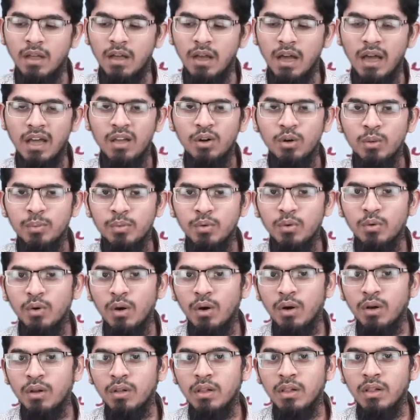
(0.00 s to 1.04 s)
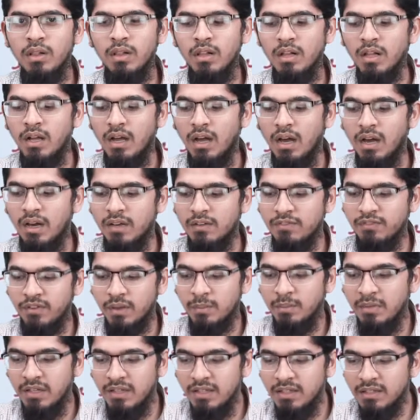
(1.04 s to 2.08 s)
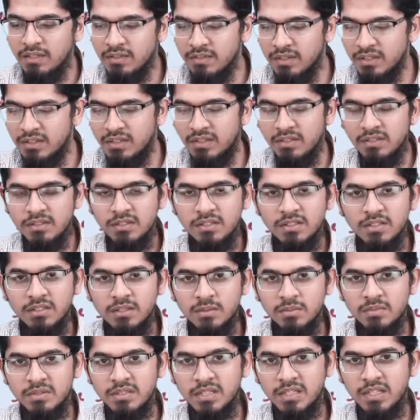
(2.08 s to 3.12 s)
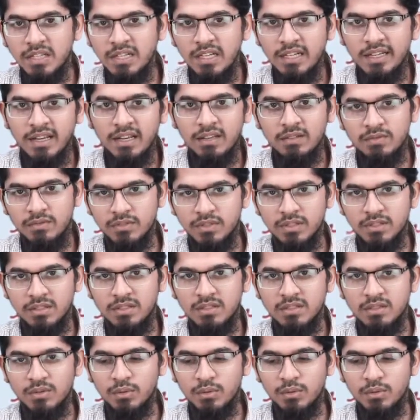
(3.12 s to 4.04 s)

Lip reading: I hope you all are familiar with these terms, heat and work.